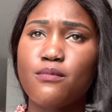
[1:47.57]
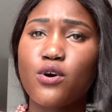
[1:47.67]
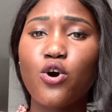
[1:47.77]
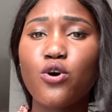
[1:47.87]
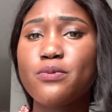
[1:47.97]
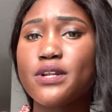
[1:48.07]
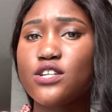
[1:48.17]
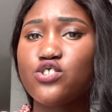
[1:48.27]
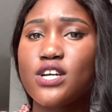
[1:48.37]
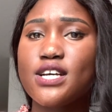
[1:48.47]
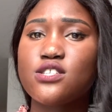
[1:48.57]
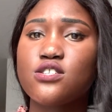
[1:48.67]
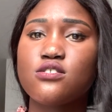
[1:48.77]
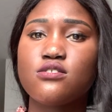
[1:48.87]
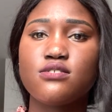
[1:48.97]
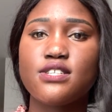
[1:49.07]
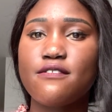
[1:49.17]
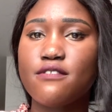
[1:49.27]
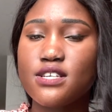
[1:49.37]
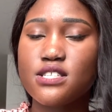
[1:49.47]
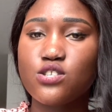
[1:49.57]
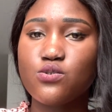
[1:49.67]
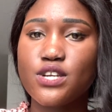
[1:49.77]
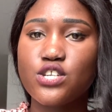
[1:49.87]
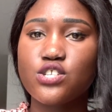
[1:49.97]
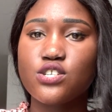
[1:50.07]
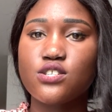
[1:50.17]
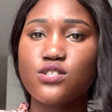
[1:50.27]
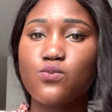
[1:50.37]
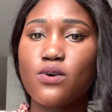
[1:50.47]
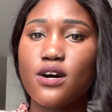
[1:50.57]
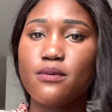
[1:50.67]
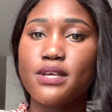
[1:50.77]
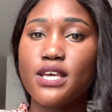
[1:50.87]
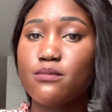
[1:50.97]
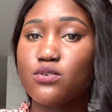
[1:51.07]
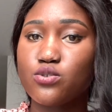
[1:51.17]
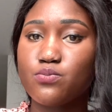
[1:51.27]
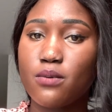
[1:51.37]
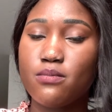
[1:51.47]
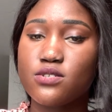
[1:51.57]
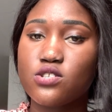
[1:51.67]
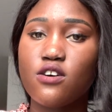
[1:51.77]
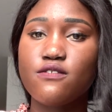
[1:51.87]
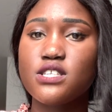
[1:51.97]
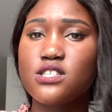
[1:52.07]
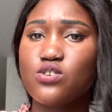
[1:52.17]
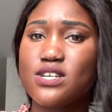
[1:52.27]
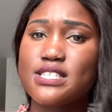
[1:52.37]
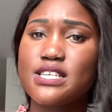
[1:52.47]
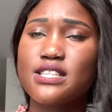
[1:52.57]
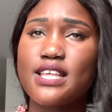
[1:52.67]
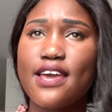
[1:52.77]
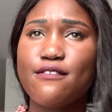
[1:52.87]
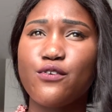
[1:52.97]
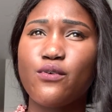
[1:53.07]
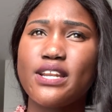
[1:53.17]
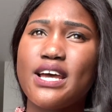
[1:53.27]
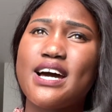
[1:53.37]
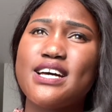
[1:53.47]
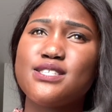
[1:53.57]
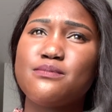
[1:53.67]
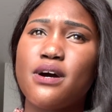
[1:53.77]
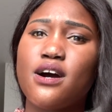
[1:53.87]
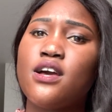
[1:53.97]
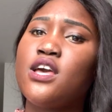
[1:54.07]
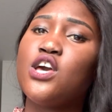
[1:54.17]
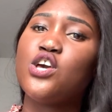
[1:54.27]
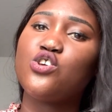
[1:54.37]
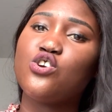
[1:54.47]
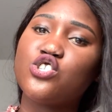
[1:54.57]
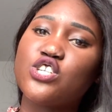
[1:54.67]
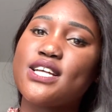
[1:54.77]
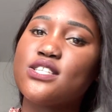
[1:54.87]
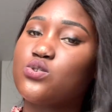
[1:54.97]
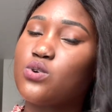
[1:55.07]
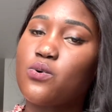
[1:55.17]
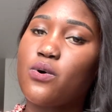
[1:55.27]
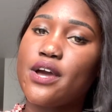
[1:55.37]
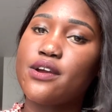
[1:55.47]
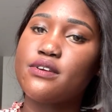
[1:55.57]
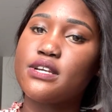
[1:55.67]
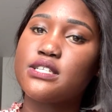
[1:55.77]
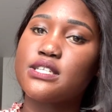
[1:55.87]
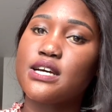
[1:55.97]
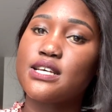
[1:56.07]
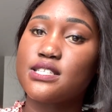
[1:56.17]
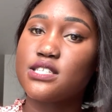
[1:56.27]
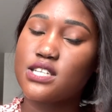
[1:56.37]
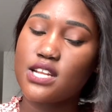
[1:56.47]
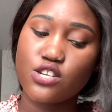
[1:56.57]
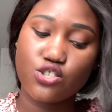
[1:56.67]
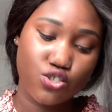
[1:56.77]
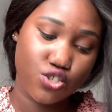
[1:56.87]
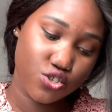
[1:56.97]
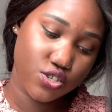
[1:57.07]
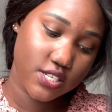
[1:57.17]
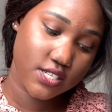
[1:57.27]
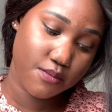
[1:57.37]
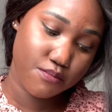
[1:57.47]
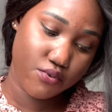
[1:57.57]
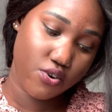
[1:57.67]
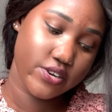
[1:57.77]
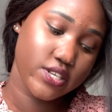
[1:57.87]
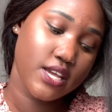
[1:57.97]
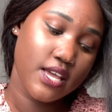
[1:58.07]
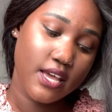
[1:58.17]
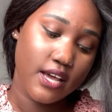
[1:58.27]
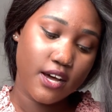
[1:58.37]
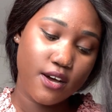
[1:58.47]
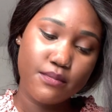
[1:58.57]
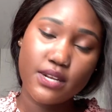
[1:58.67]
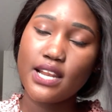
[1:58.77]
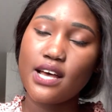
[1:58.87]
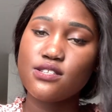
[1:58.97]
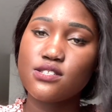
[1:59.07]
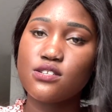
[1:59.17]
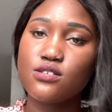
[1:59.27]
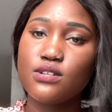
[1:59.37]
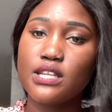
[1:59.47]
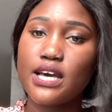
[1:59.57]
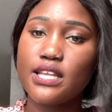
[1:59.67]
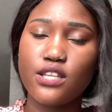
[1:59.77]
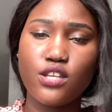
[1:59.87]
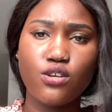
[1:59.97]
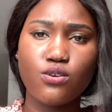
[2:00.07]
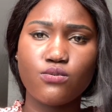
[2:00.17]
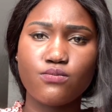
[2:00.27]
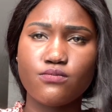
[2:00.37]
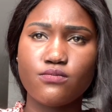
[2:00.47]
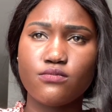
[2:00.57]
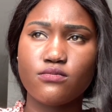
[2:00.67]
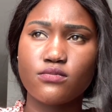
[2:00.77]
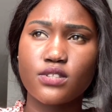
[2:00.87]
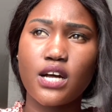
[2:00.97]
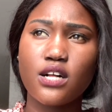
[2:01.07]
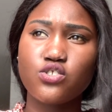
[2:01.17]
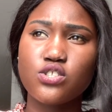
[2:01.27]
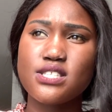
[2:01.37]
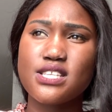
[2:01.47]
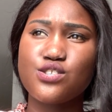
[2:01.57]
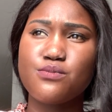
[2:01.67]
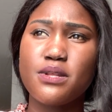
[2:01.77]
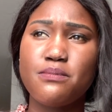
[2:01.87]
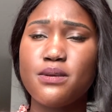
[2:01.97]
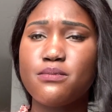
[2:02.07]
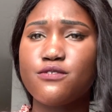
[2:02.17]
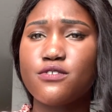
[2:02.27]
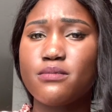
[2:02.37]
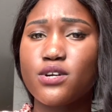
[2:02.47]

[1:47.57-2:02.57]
cope and adjust to diverse situations while being able to problem solve. This is not a skill that everyone has, but your chance to acquire it as an international student abroad. It allows you learn new cultures as you meet people from